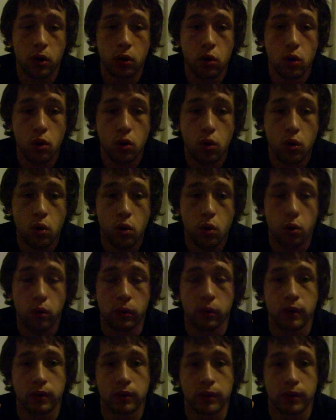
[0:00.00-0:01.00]
O,
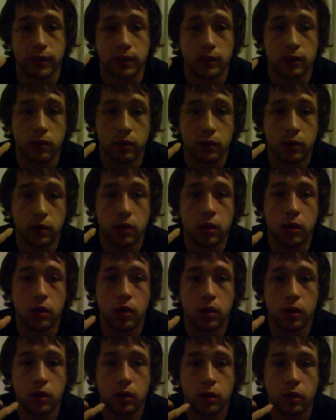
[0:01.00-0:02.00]
like an
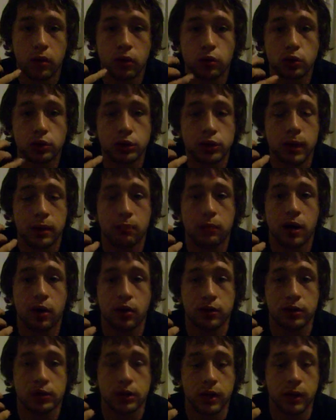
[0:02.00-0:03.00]
ooh-shaped
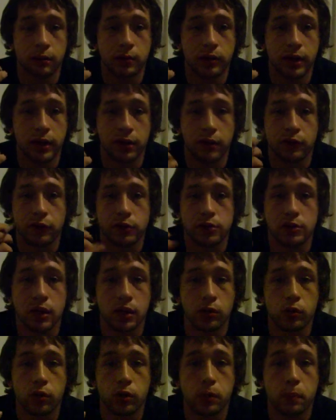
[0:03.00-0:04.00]
mouth shape, like if you're saying
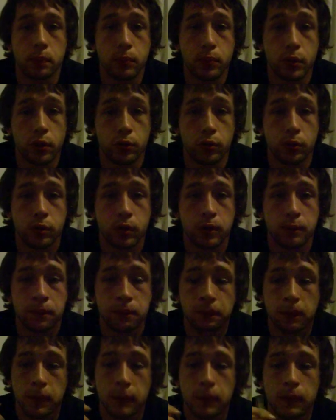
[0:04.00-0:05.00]
the word boot.
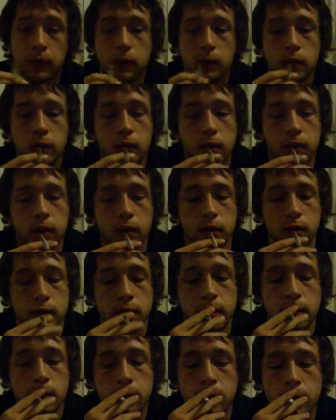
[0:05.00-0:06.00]
You
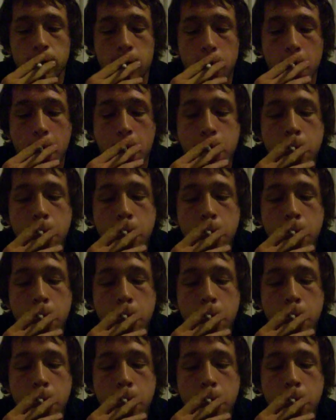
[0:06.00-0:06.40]
take your hit,